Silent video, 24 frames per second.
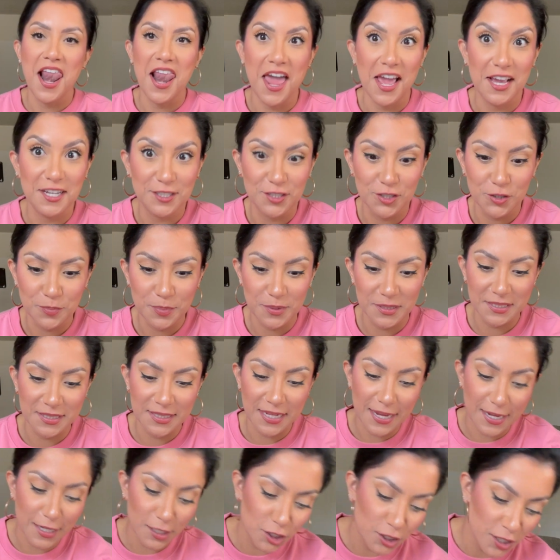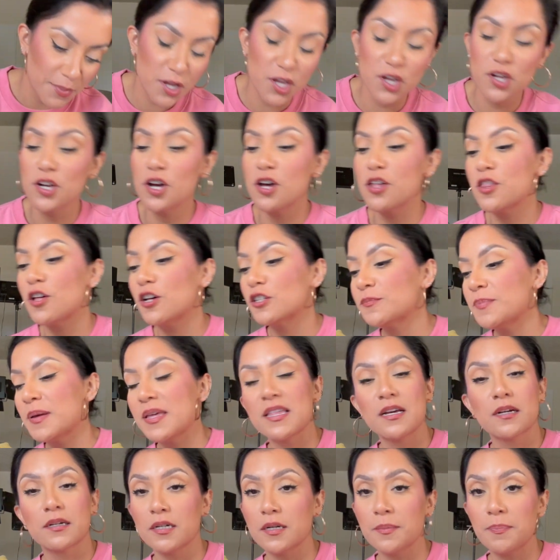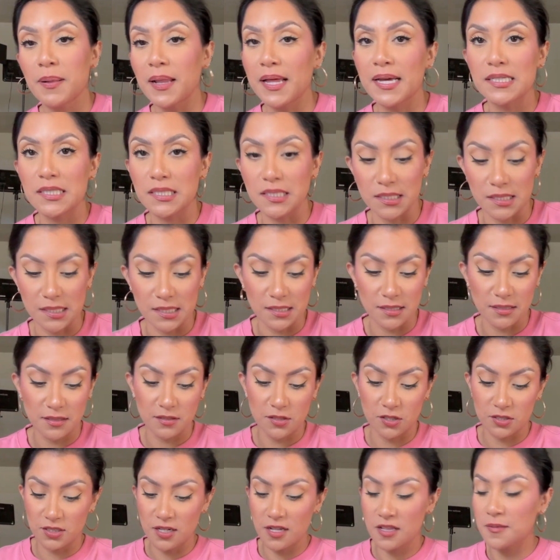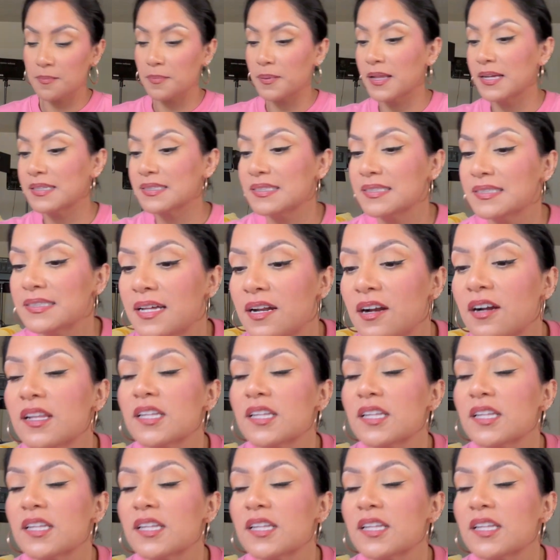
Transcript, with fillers: like super sketch. But you know, those be the good places. Those are the places that are